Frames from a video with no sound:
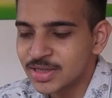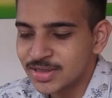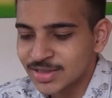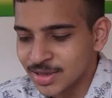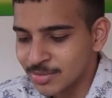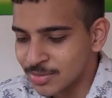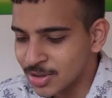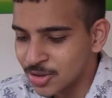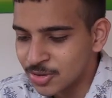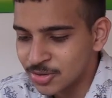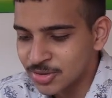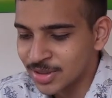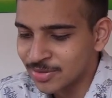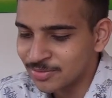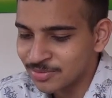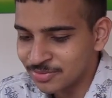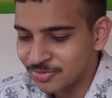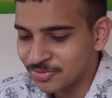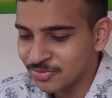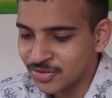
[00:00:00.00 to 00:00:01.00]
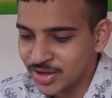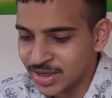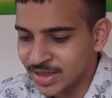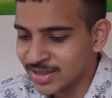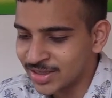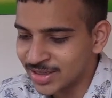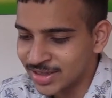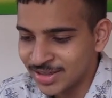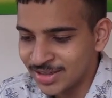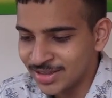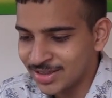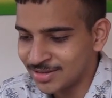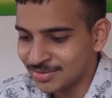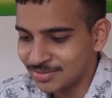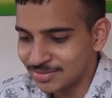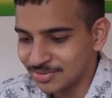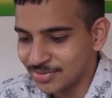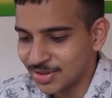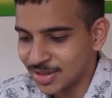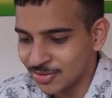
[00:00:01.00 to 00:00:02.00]
but somehow somewhere he
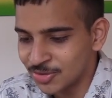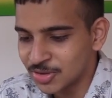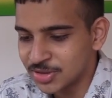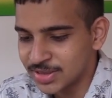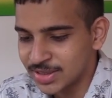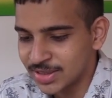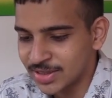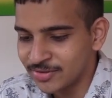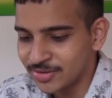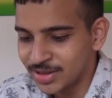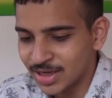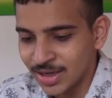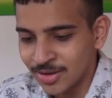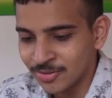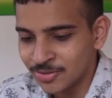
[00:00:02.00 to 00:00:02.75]
he was saved.